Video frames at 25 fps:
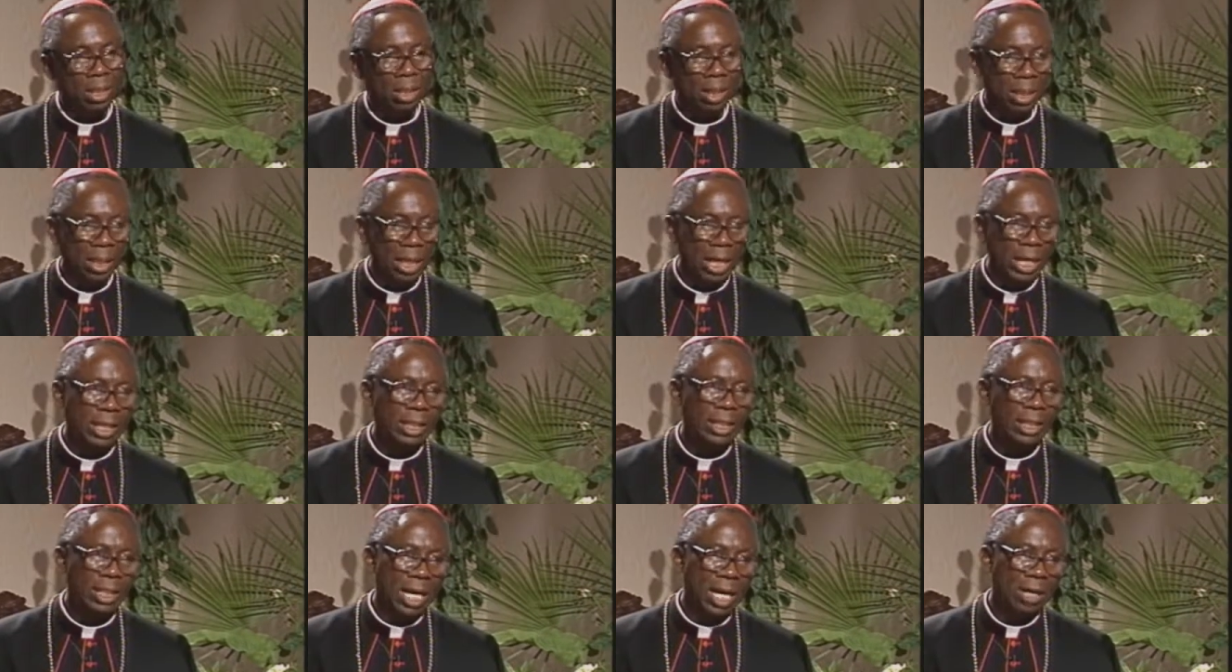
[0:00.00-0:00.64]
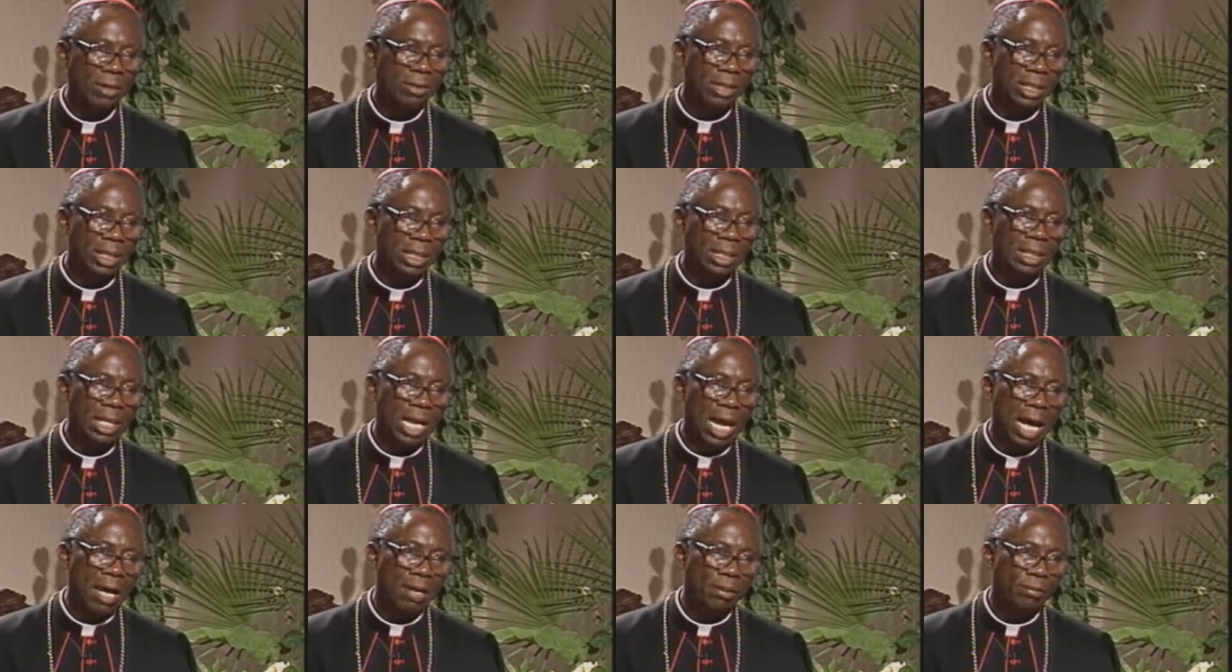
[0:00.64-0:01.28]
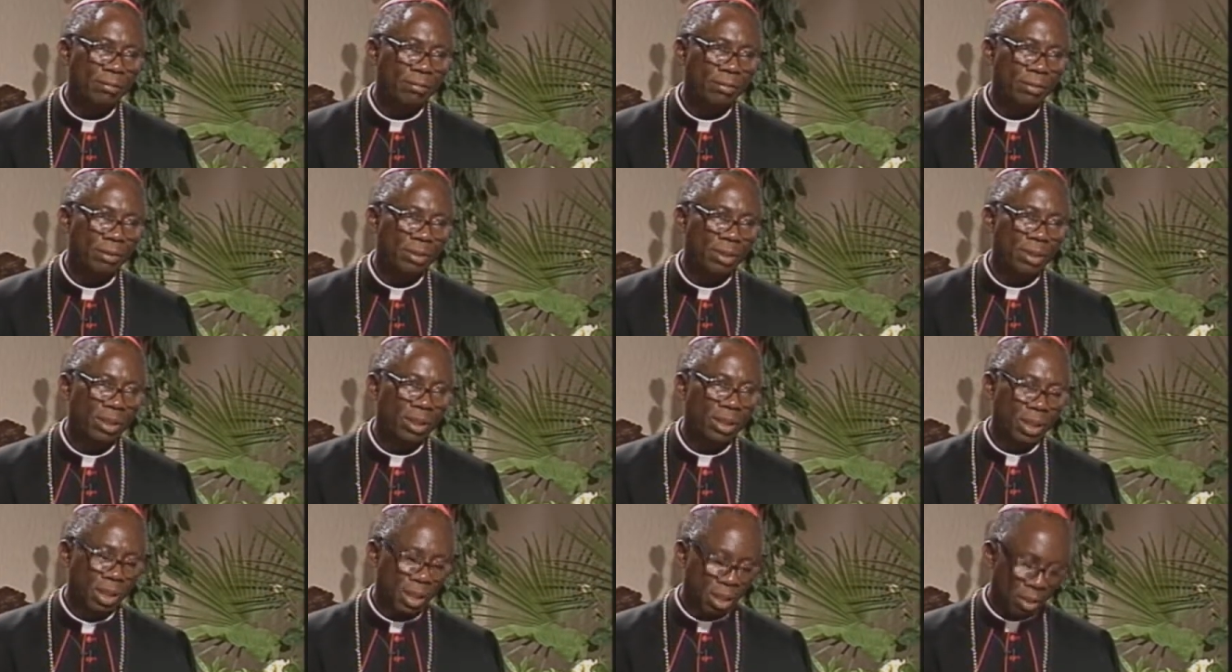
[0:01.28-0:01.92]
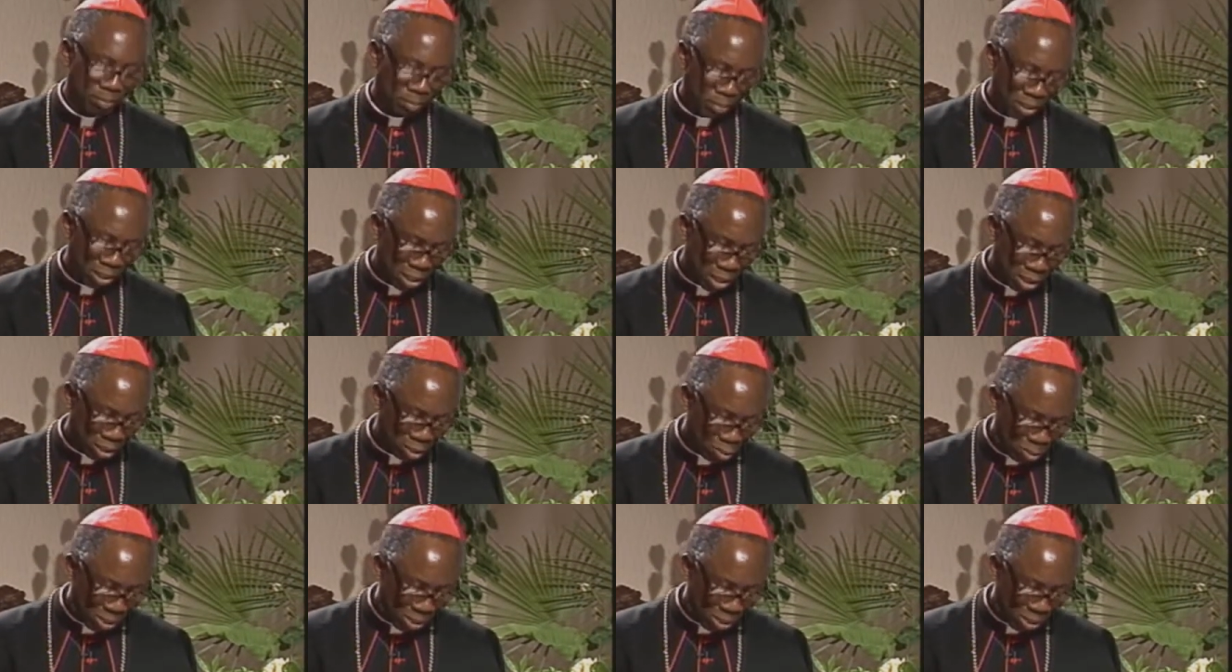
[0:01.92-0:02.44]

laying down his life. Because